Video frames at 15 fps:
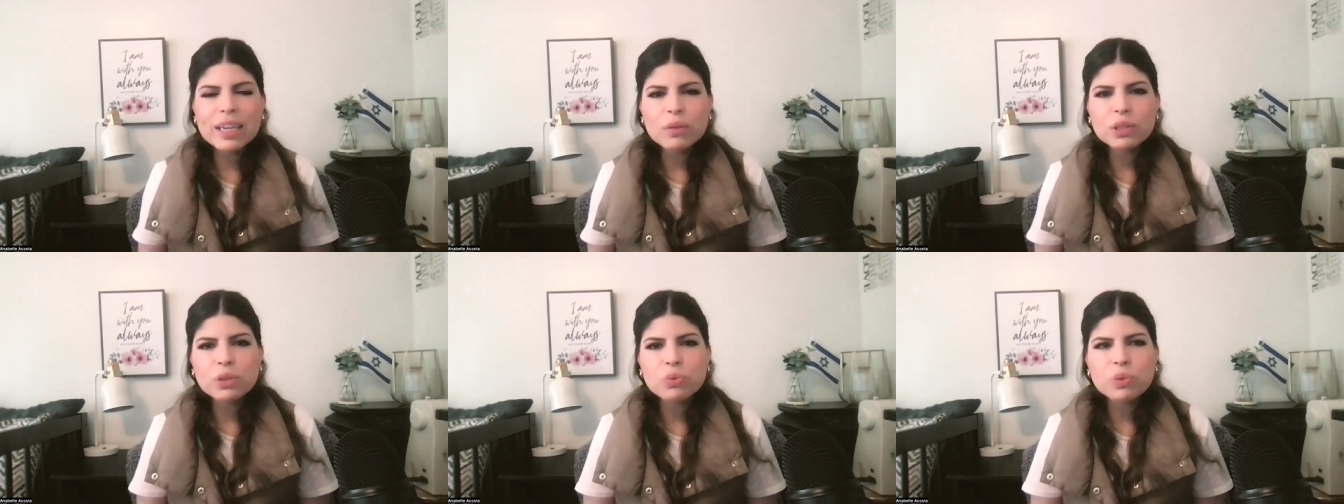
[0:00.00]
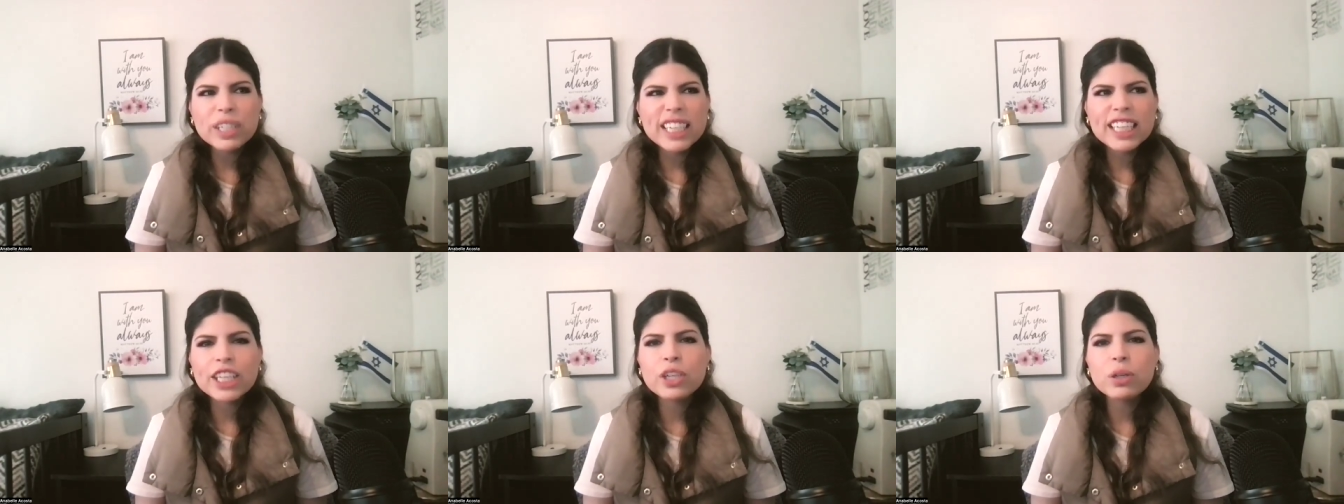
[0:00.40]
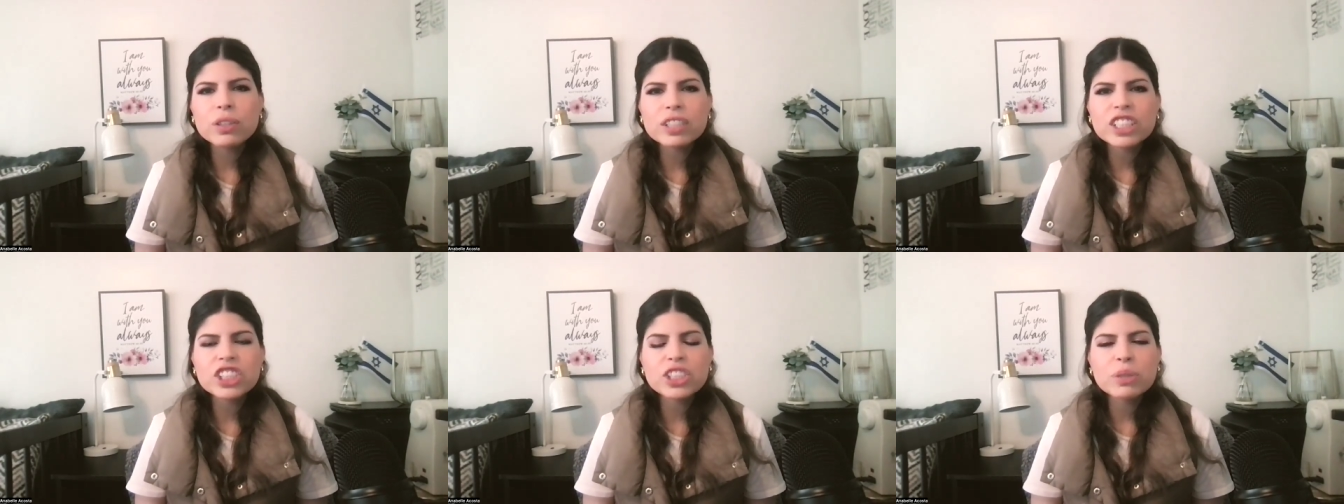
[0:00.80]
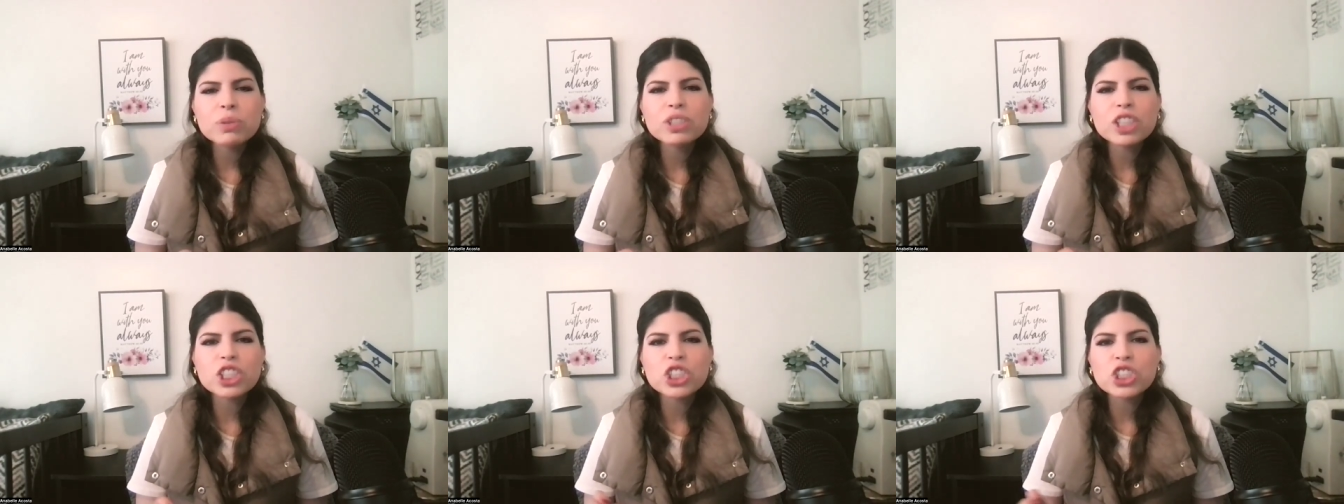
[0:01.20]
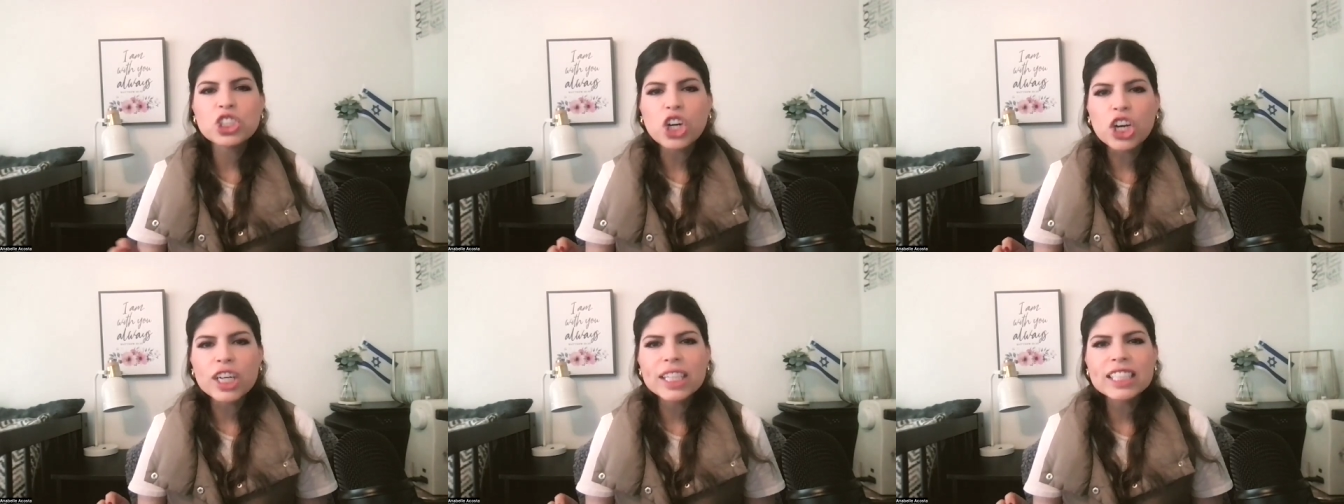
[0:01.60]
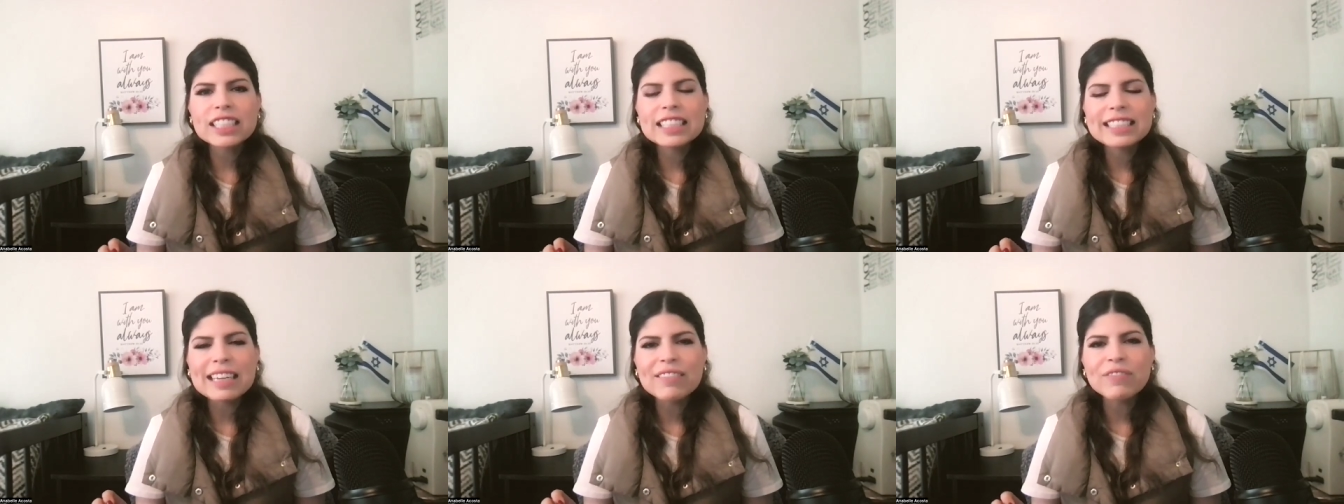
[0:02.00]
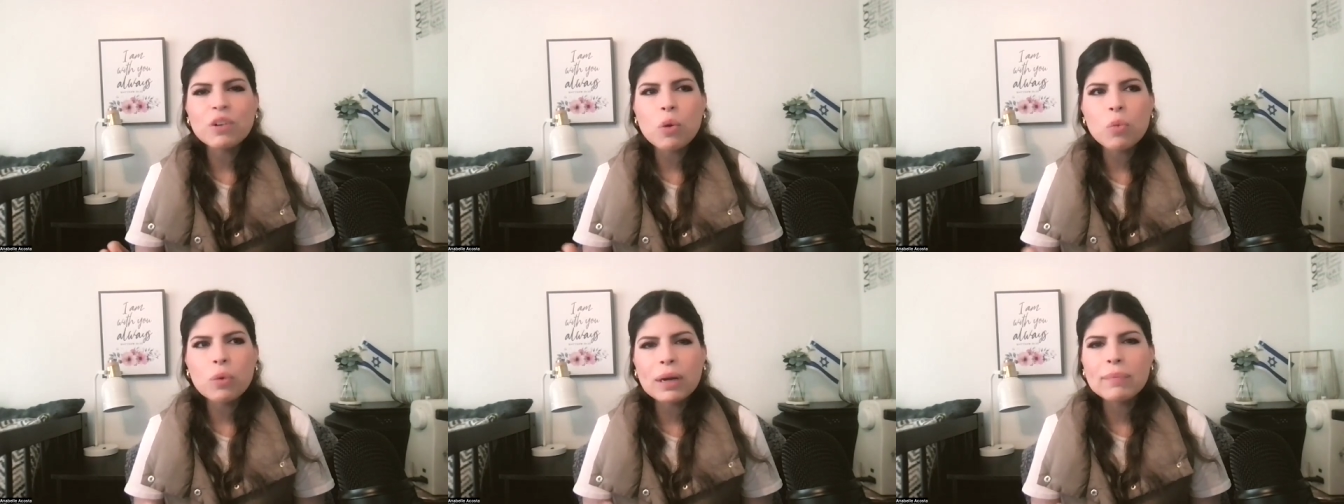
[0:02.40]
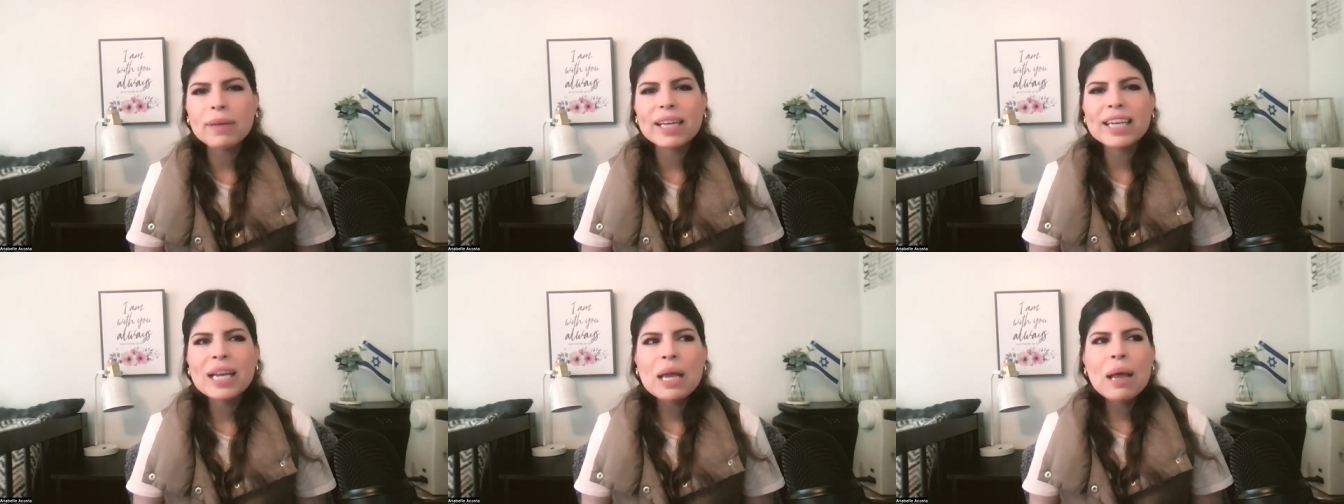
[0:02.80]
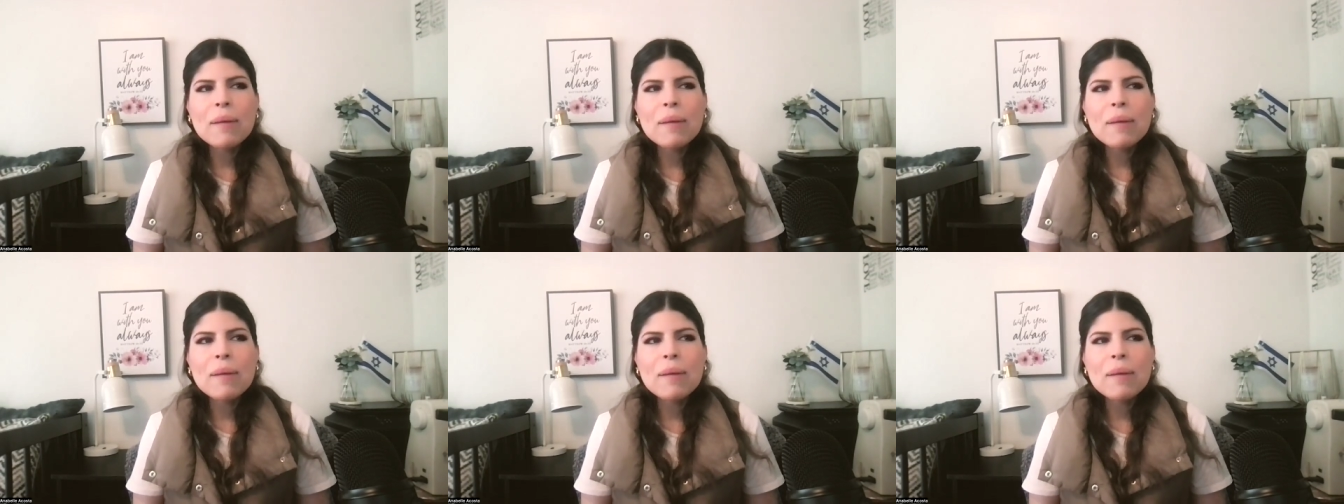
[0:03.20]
it was ridiculed because she was a dirty, sinful woman.